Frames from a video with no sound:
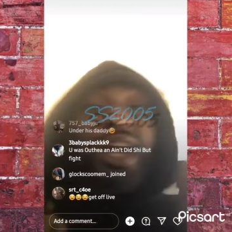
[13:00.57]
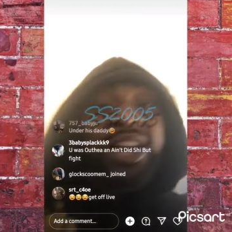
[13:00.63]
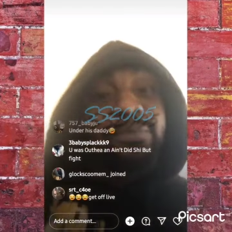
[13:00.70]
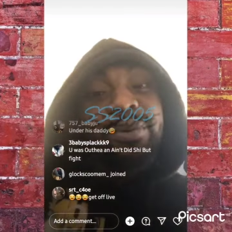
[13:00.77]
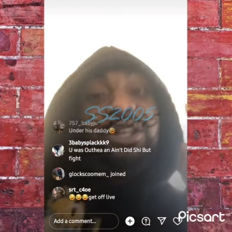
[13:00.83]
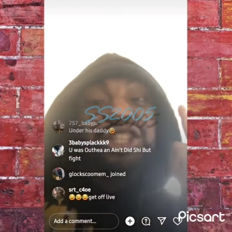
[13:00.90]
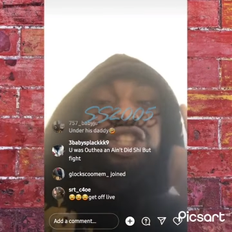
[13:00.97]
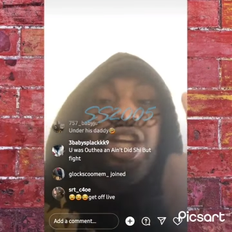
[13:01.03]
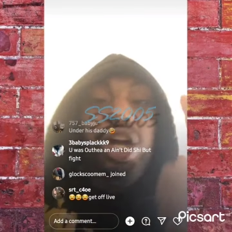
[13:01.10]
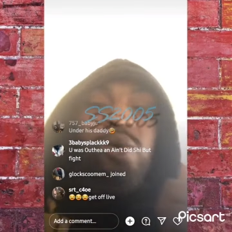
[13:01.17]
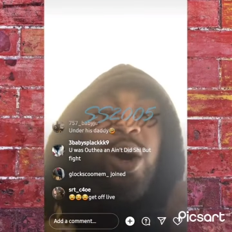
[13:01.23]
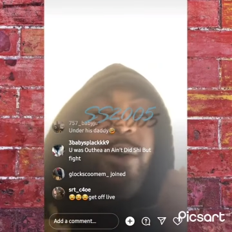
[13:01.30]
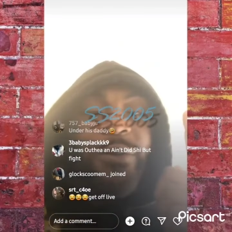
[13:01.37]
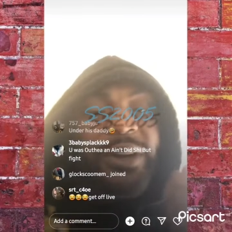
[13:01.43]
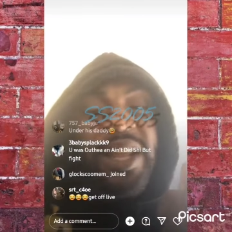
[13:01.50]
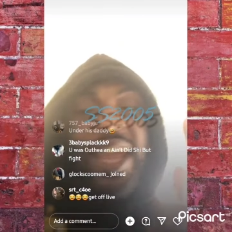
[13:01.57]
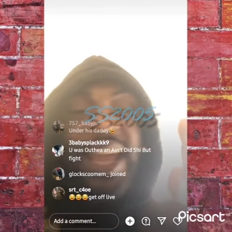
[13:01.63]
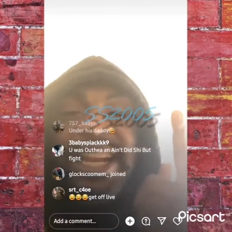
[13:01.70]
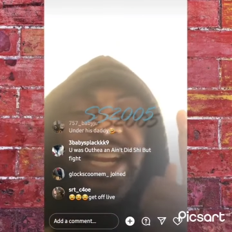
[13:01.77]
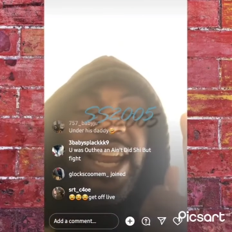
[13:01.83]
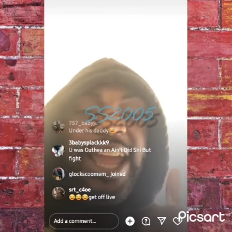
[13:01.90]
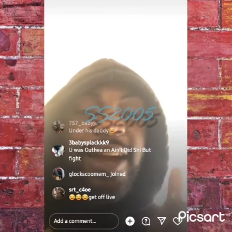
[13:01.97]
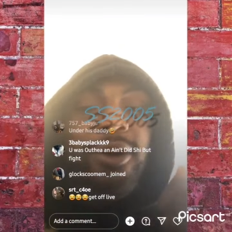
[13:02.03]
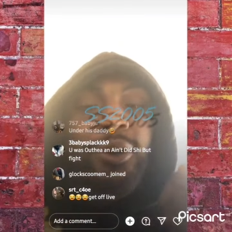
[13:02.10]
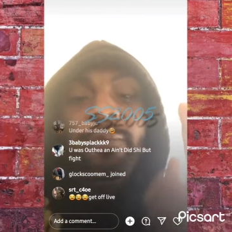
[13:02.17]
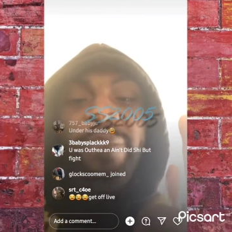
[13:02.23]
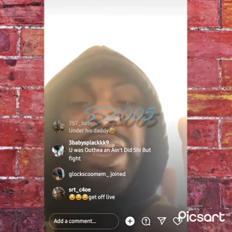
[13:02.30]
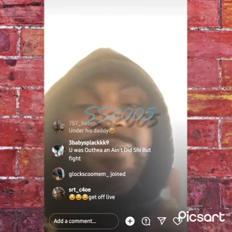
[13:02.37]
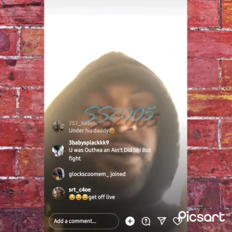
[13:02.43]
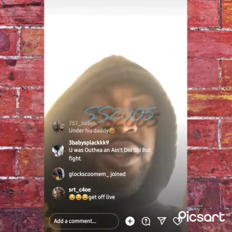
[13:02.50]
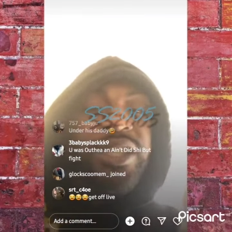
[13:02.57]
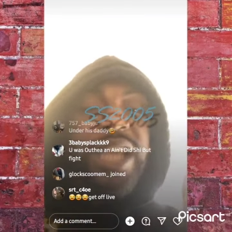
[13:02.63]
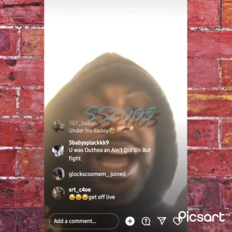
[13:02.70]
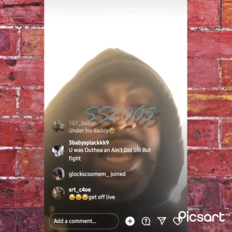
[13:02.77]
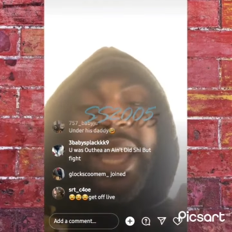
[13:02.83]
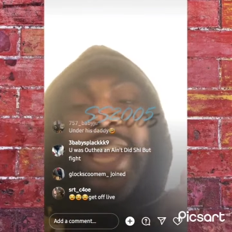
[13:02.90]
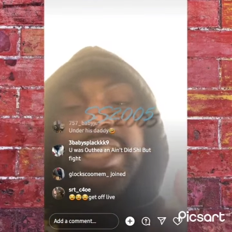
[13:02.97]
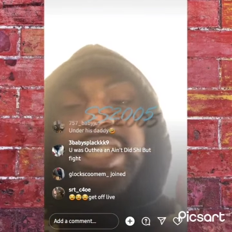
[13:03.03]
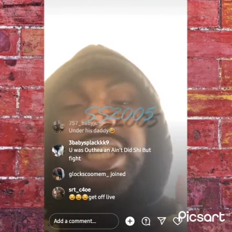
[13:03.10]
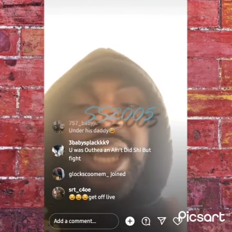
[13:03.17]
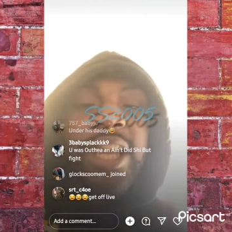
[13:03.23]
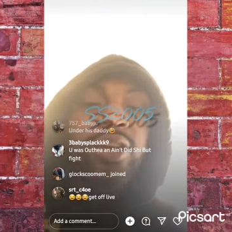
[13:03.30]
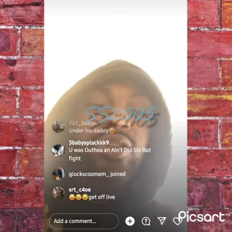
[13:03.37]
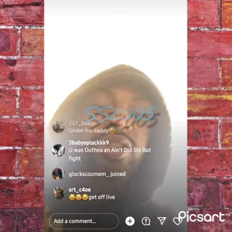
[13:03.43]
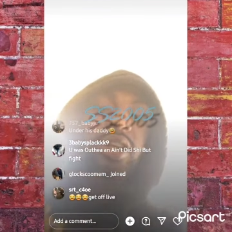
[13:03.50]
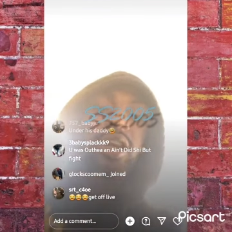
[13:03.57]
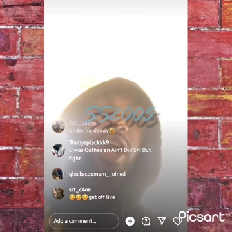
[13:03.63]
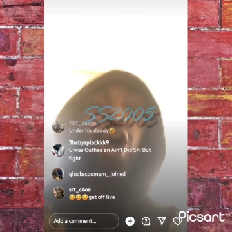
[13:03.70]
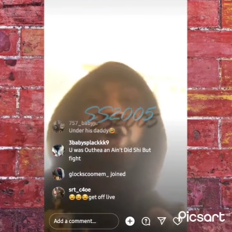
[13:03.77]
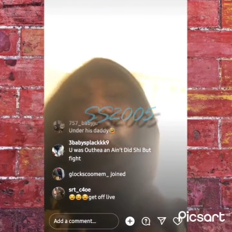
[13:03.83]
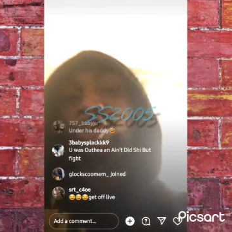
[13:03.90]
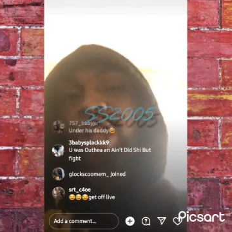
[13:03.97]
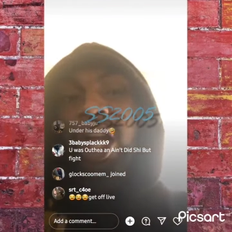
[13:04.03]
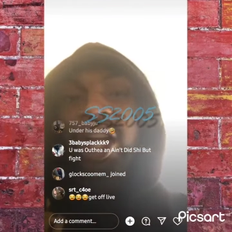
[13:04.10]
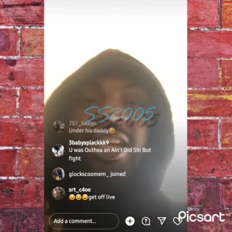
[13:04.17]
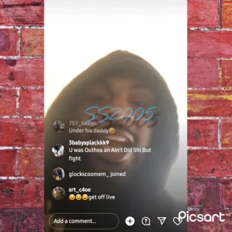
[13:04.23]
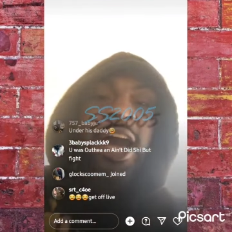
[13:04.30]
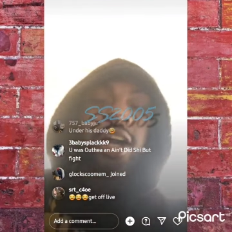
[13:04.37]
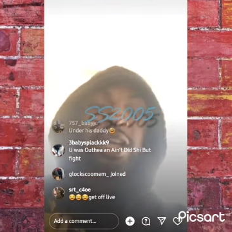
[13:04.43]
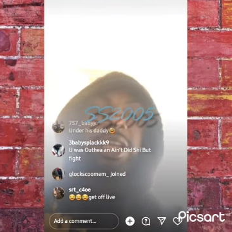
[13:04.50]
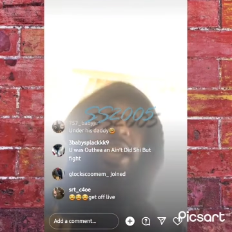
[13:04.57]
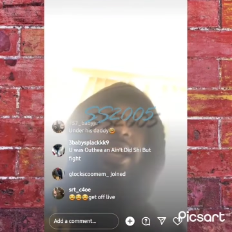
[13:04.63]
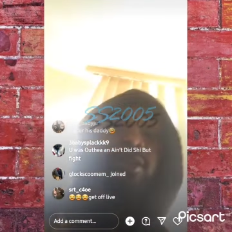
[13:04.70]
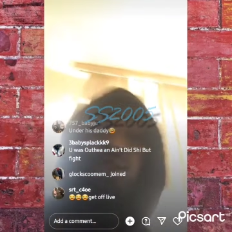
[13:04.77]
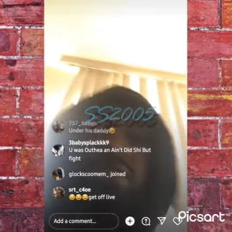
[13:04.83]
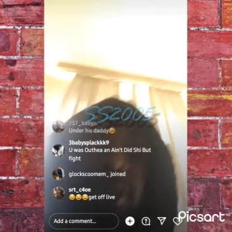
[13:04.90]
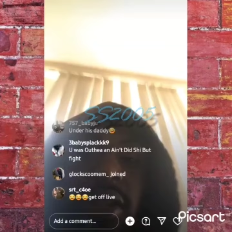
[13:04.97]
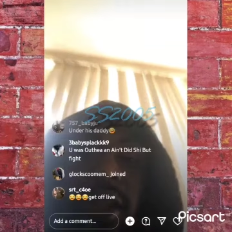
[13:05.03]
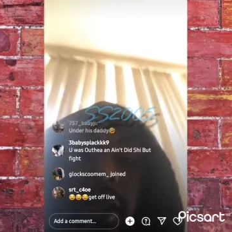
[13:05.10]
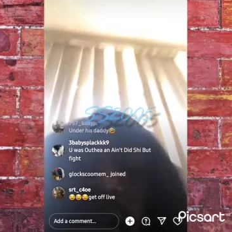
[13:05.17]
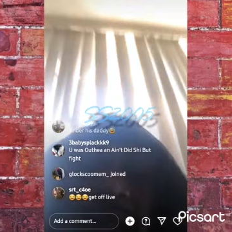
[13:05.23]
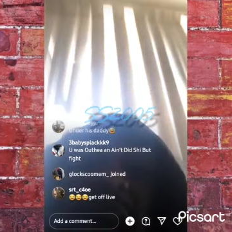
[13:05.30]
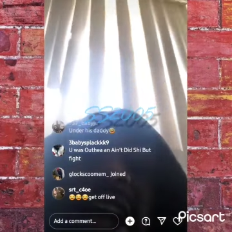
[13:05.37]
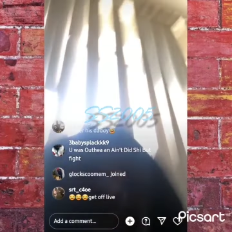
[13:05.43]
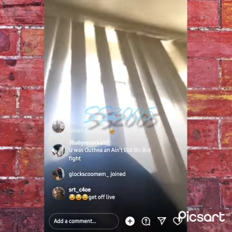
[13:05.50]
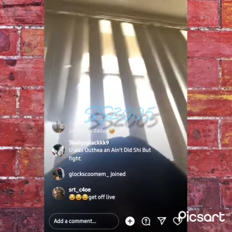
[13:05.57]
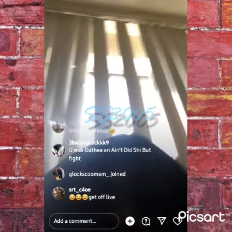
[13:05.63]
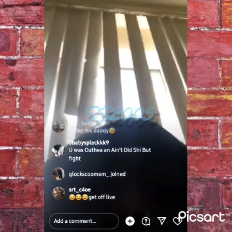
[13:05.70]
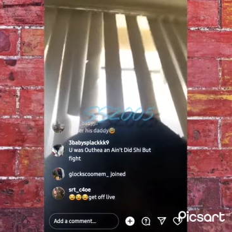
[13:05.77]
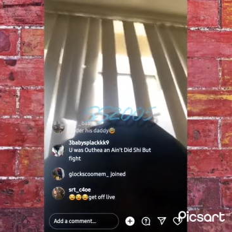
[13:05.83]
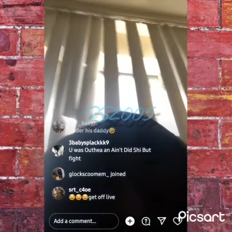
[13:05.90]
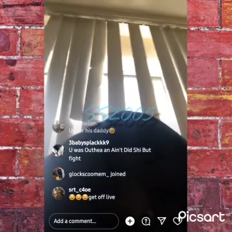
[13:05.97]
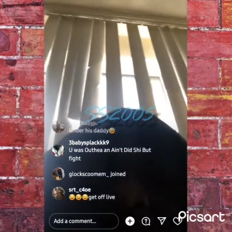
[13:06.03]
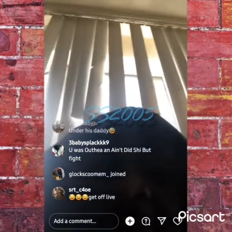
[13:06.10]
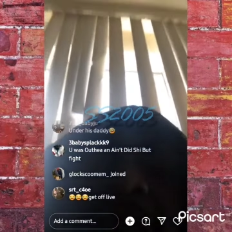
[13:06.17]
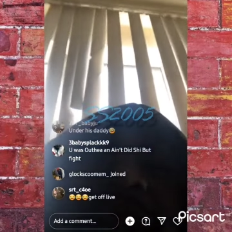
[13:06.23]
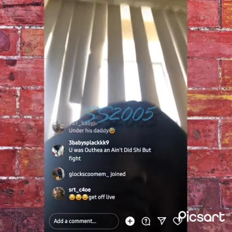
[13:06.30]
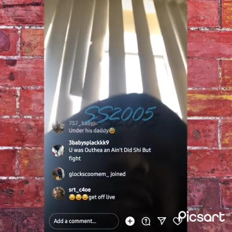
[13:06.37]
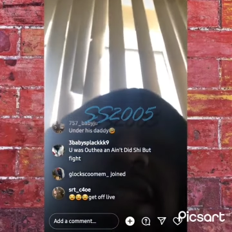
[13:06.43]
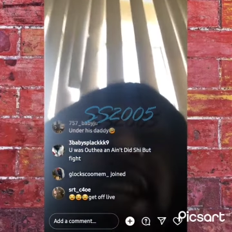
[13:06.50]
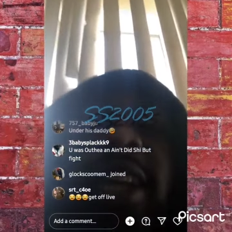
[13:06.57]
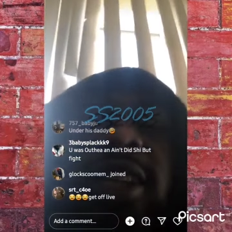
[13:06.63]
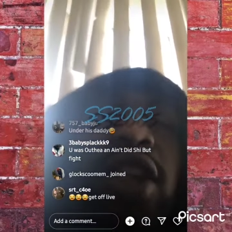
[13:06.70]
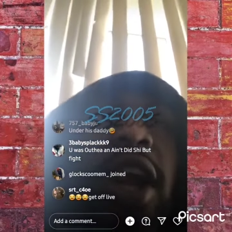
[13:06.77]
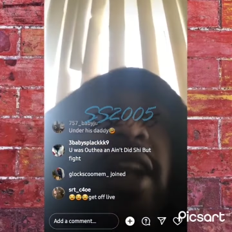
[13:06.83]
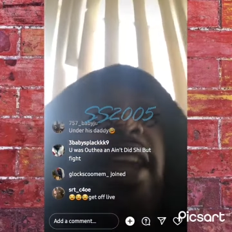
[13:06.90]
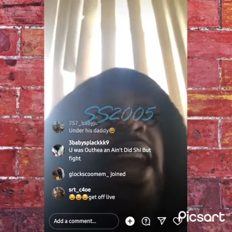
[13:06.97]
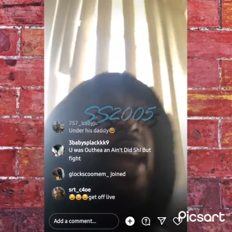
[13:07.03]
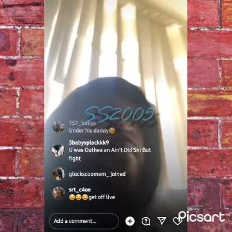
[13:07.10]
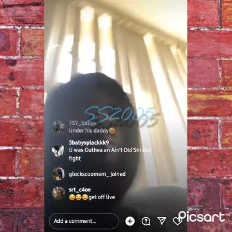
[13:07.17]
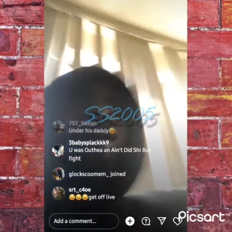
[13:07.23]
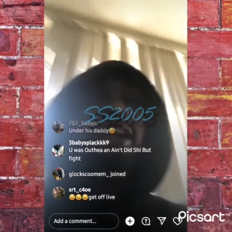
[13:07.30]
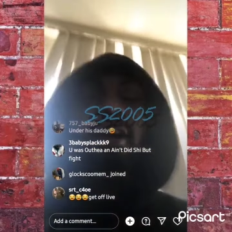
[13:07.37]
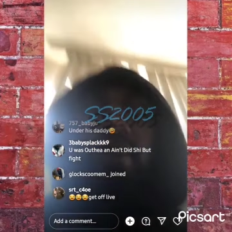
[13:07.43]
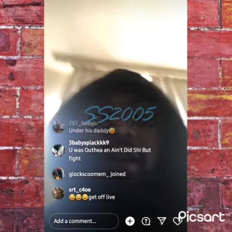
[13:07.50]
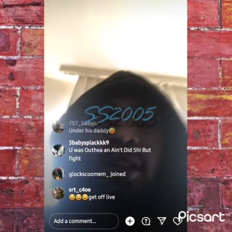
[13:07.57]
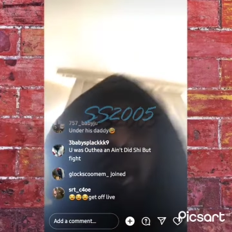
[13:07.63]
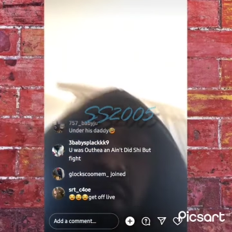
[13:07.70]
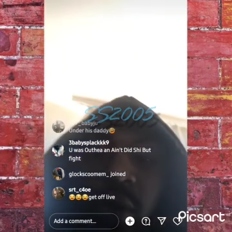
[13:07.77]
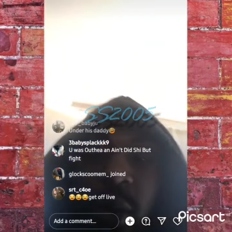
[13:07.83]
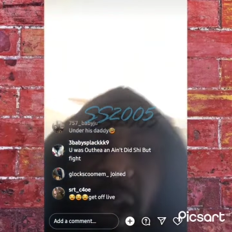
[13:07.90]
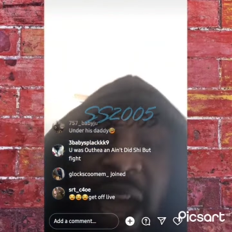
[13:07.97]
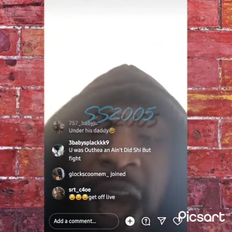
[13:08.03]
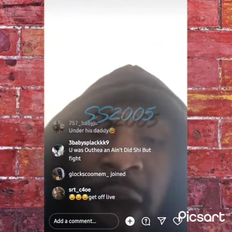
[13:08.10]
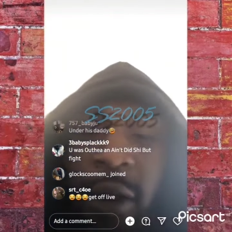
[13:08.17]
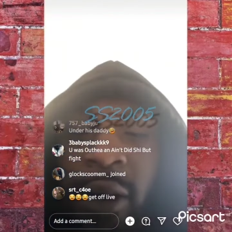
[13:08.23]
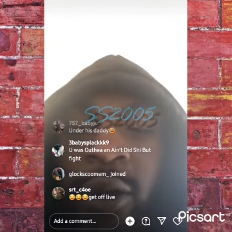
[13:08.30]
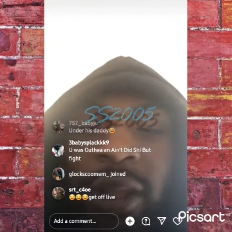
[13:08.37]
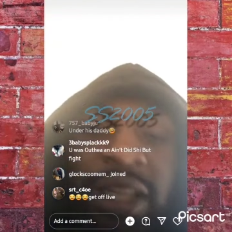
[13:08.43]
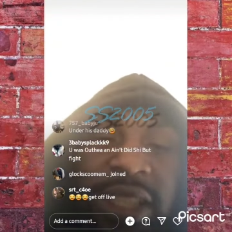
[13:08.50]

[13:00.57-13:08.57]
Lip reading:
Nobody's mouth can be seen.